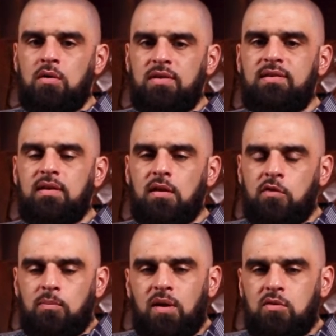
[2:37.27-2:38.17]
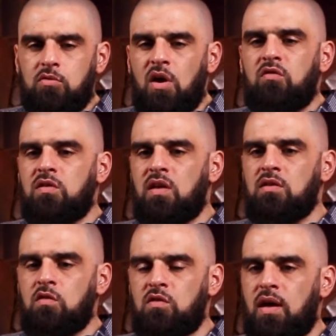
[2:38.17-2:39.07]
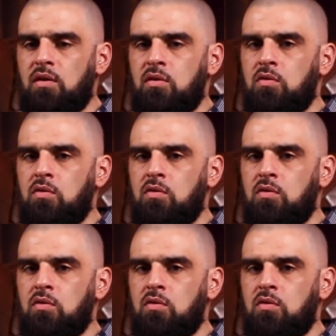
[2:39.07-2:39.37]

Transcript: details, but you have a sense of that.